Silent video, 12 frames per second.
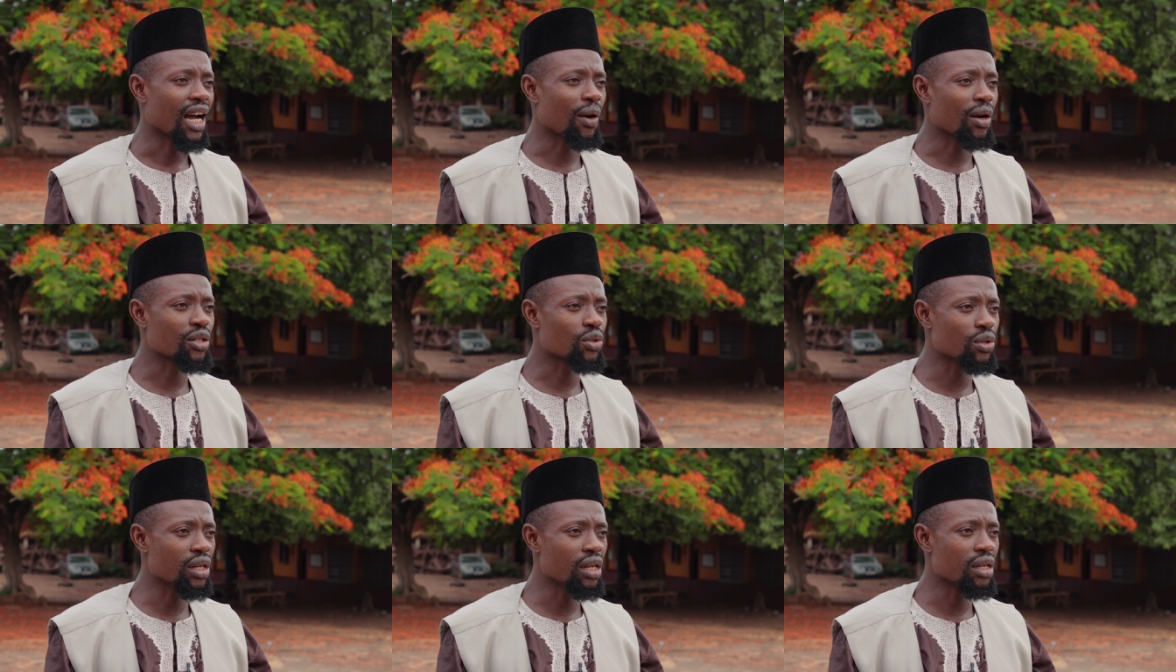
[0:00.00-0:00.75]
Our
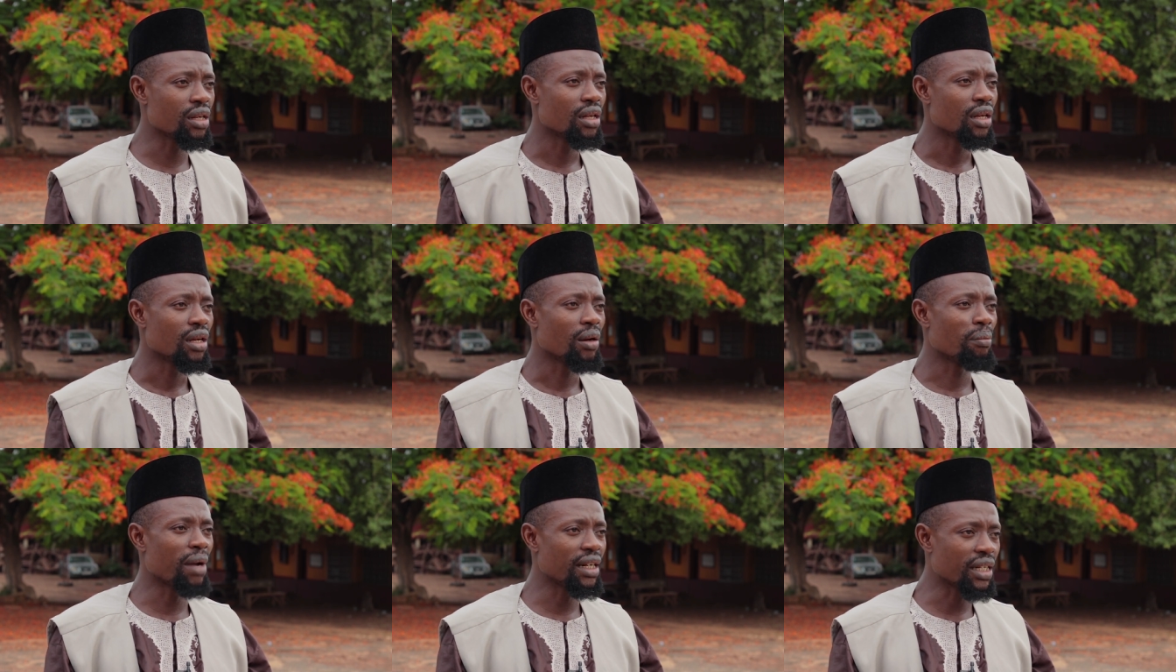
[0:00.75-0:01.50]
Sunni
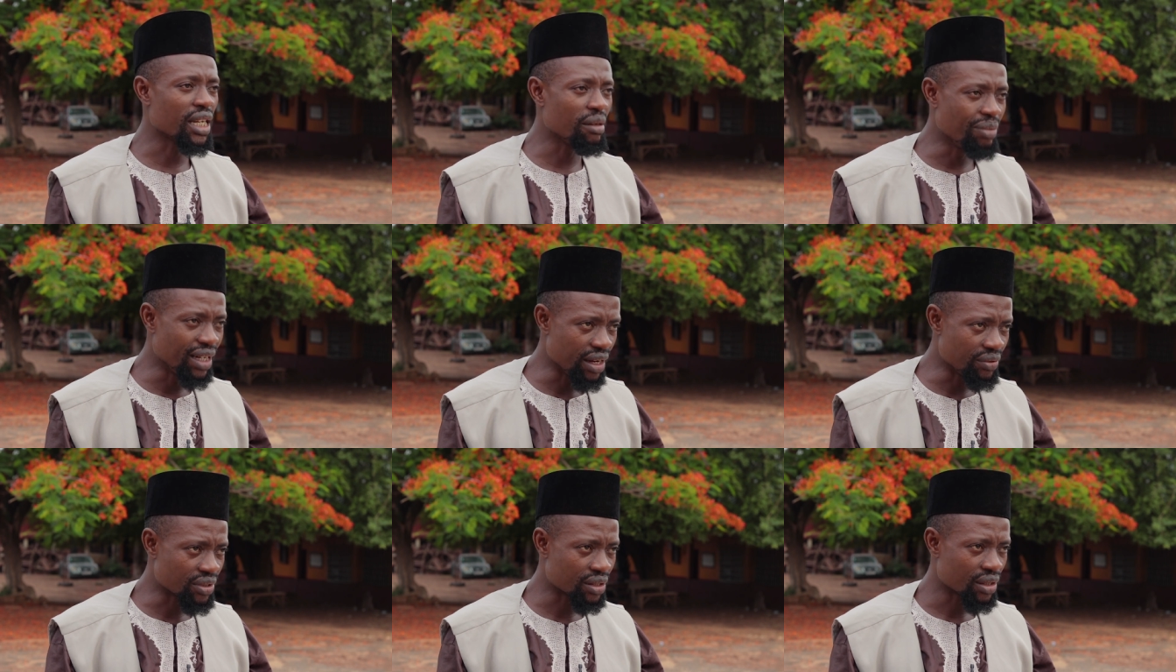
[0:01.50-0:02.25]
Maliki
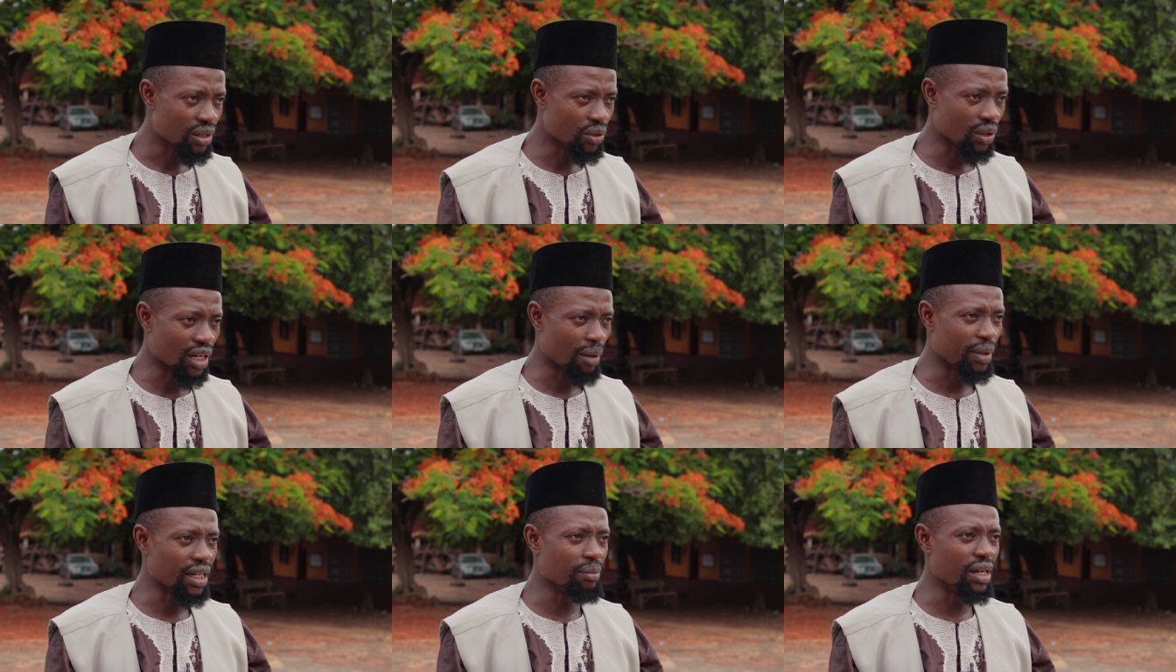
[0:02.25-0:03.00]
believes,
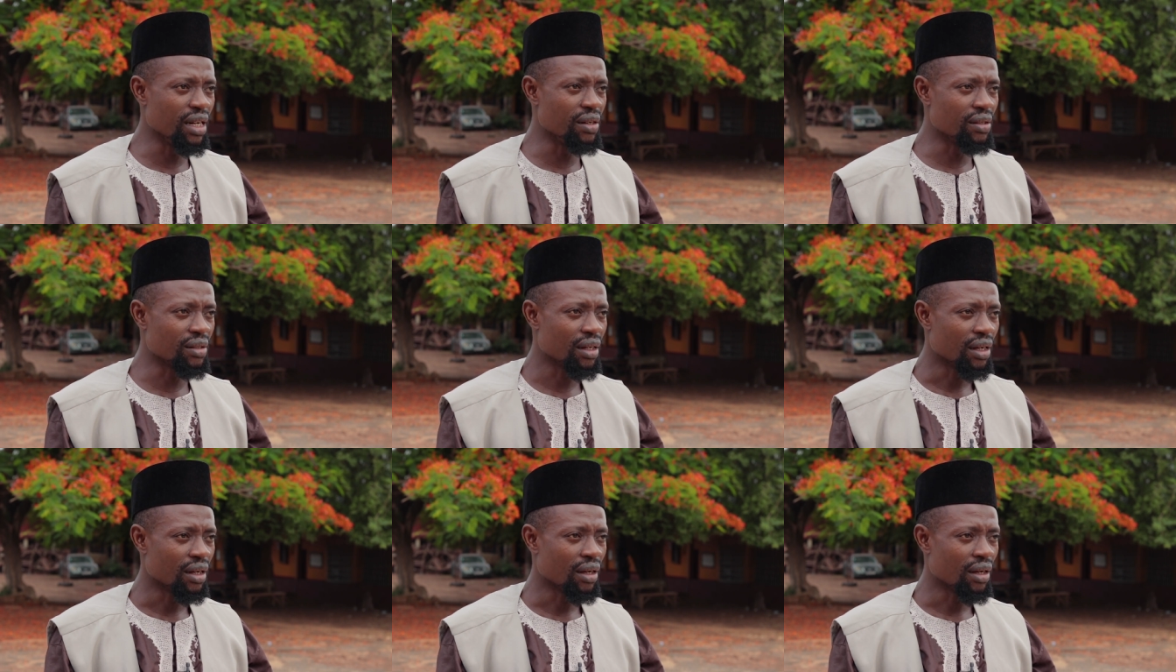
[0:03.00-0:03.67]
non-Ahmadi believes